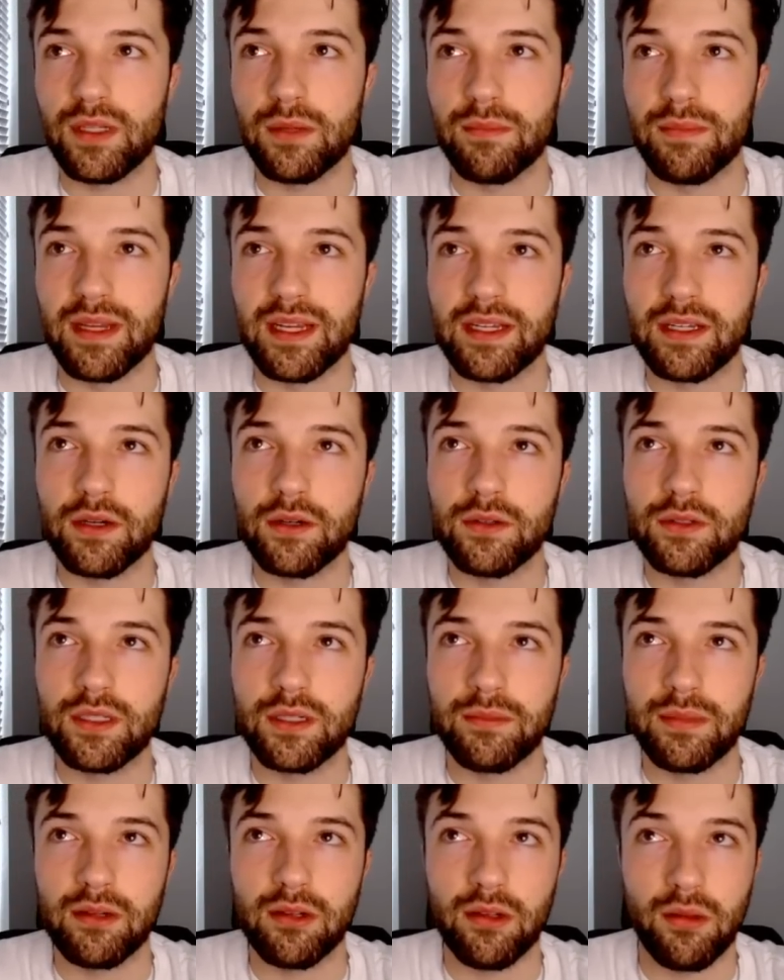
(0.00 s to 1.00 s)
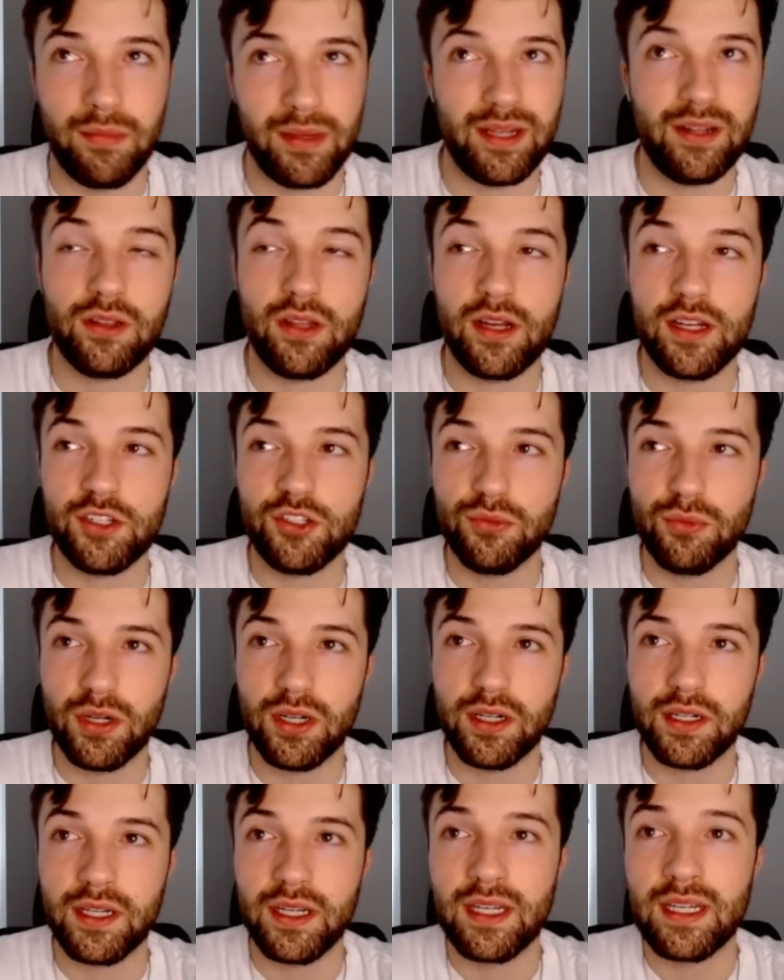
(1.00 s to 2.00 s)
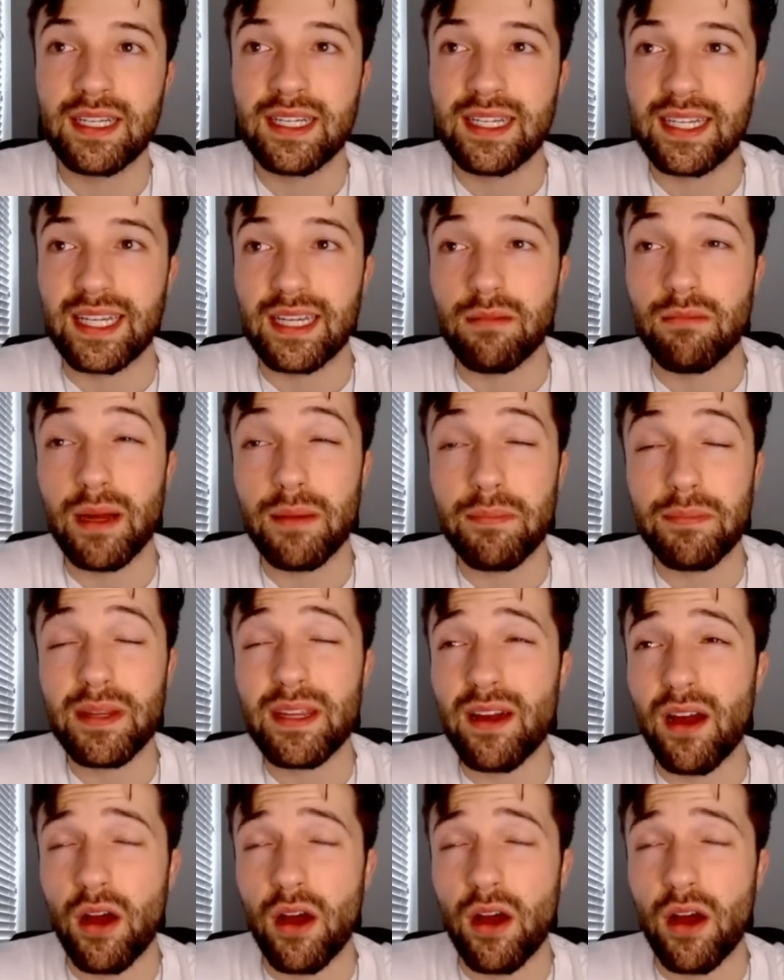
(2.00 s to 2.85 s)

DeMeco to be able to make Kalija work. He might be